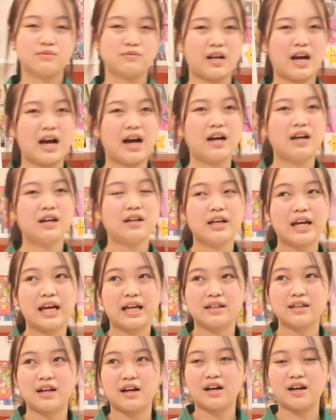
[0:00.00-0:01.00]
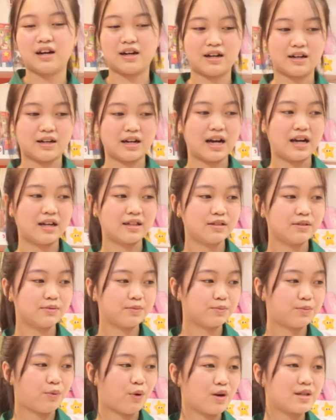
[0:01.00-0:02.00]
other
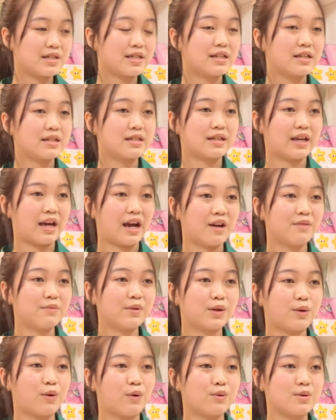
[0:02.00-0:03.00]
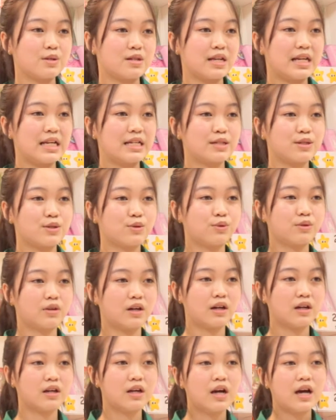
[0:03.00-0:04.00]
poisonous chemicals
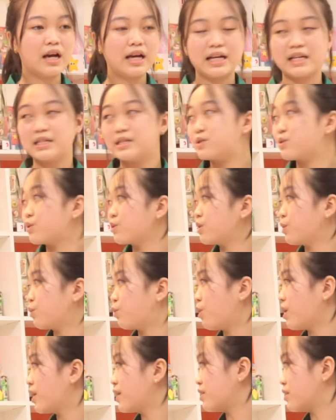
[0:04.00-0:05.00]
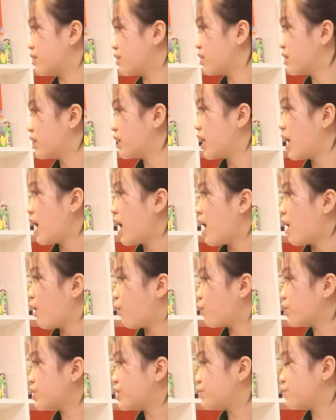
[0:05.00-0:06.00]
into the water,
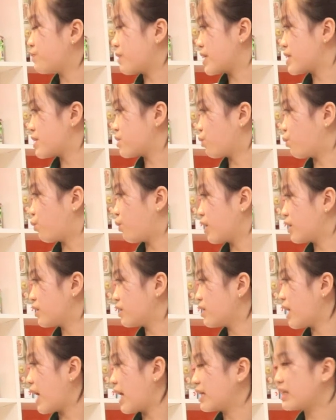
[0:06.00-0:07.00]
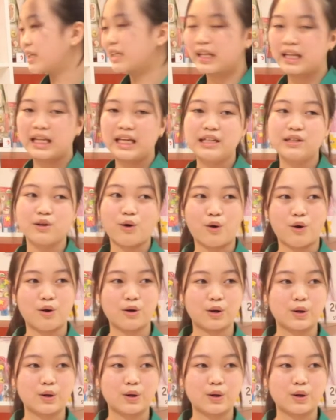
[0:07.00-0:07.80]
which makes the water unclean or